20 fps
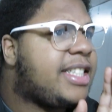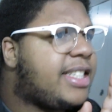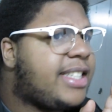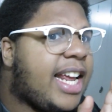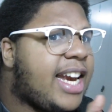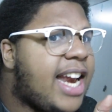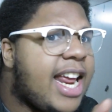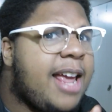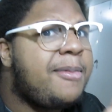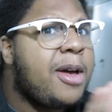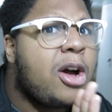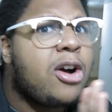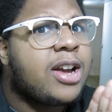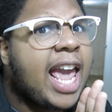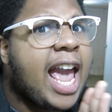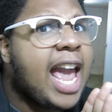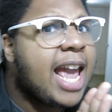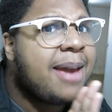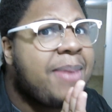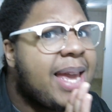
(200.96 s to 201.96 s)
did
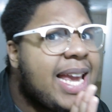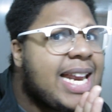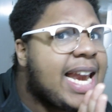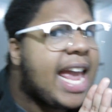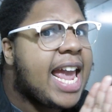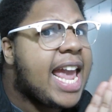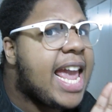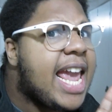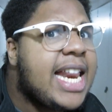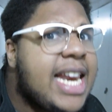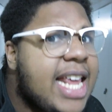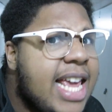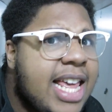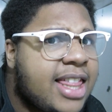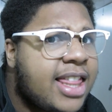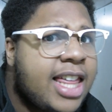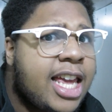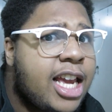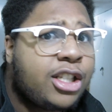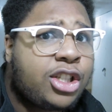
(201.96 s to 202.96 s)
MLK mean
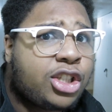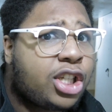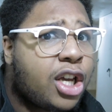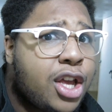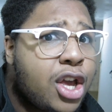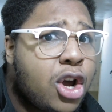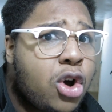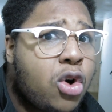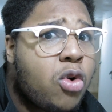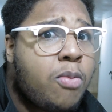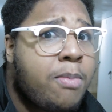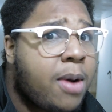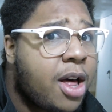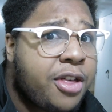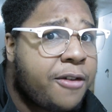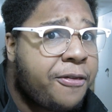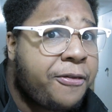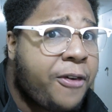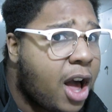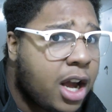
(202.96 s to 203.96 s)
anything to you,
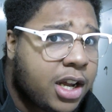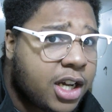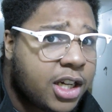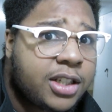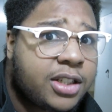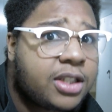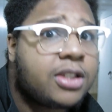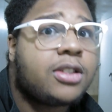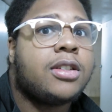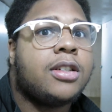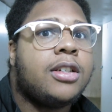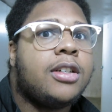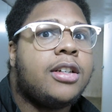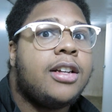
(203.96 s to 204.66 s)
motherfuckers?